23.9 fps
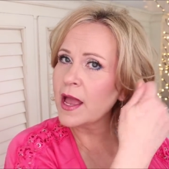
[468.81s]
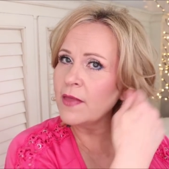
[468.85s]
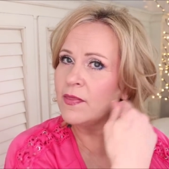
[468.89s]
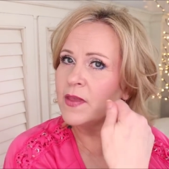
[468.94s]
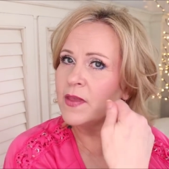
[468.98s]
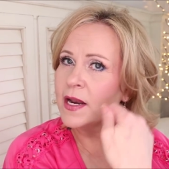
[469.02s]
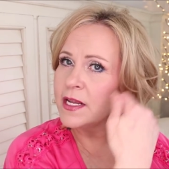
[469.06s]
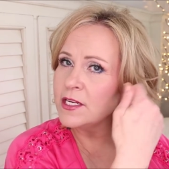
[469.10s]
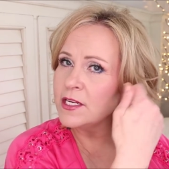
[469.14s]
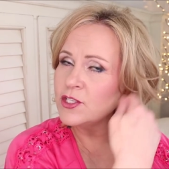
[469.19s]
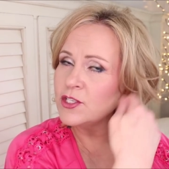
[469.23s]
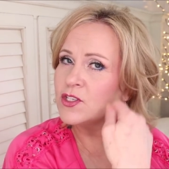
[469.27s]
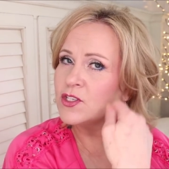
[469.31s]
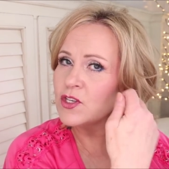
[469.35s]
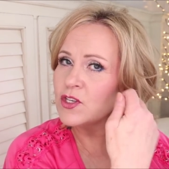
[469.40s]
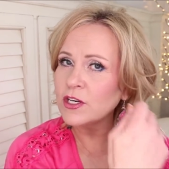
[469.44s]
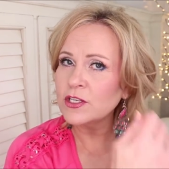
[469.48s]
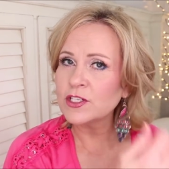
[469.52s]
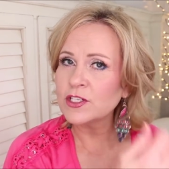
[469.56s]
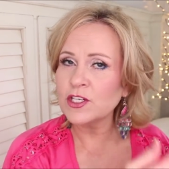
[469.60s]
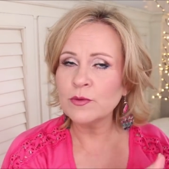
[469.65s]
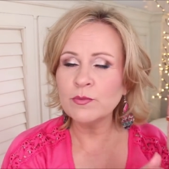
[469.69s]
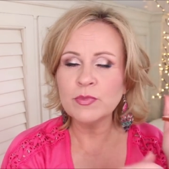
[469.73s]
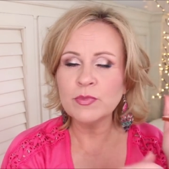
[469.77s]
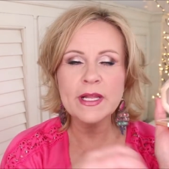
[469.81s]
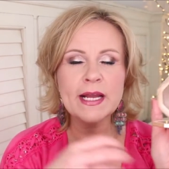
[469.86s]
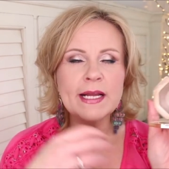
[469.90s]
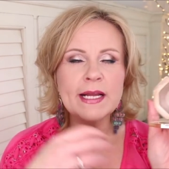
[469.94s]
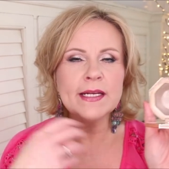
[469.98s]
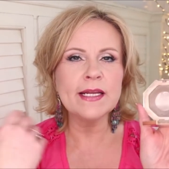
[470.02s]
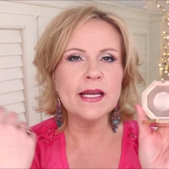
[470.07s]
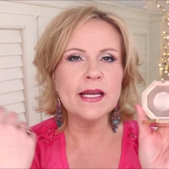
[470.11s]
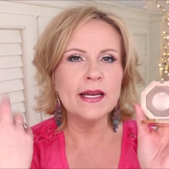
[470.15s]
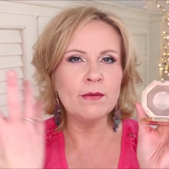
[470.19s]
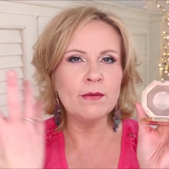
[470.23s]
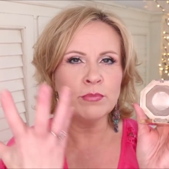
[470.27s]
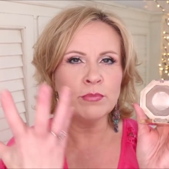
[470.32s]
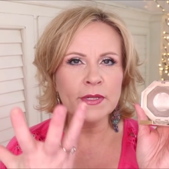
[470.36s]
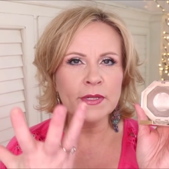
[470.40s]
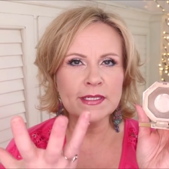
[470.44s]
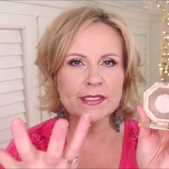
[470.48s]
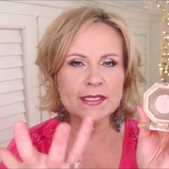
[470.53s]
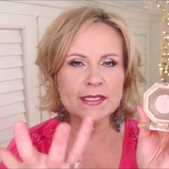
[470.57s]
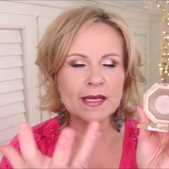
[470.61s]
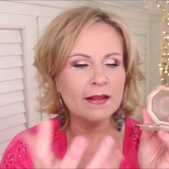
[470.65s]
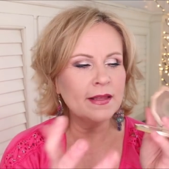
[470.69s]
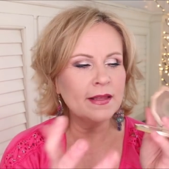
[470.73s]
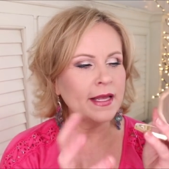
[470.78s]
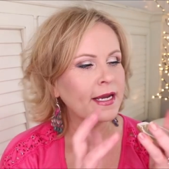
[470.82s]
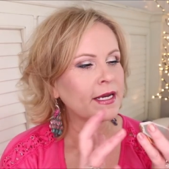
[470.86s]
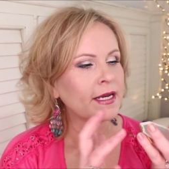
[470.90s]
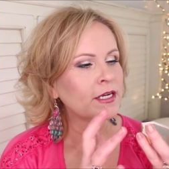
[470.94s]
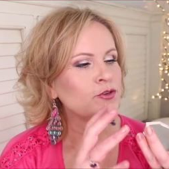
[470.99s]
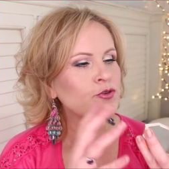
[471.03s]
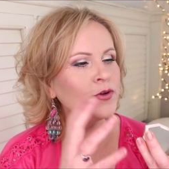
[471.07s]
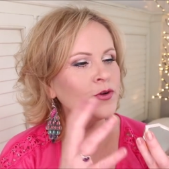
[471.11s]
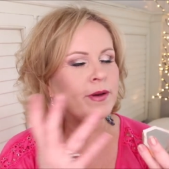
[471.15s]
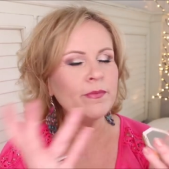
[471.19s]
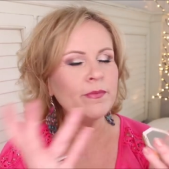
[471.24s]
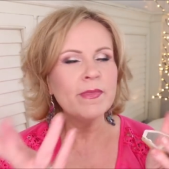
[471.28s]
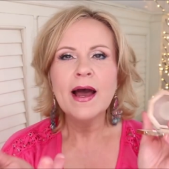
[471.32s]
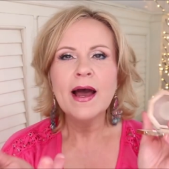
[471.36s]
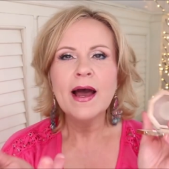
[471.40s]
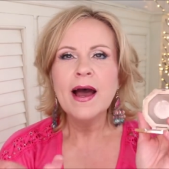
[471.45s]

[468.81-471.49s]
And then I just start to blend and it blends out like a dream.